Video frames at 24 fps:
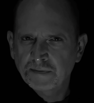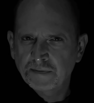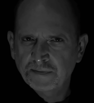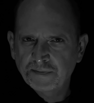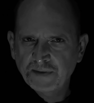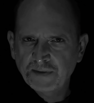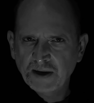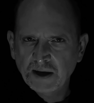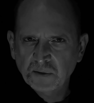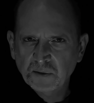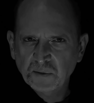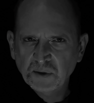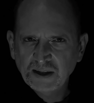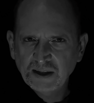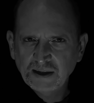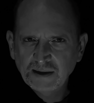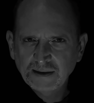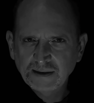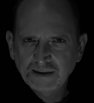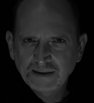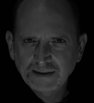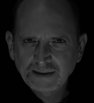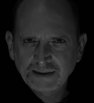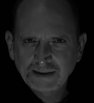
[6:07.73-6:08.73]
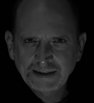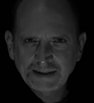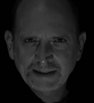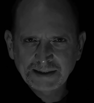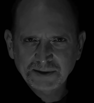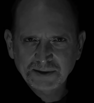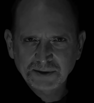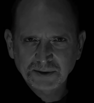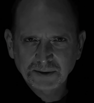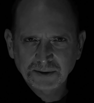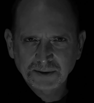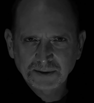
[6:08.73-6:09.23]
a very
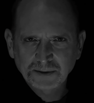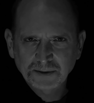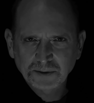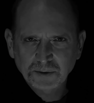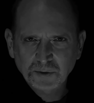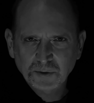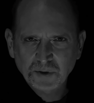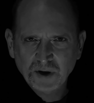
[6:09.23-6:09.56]
little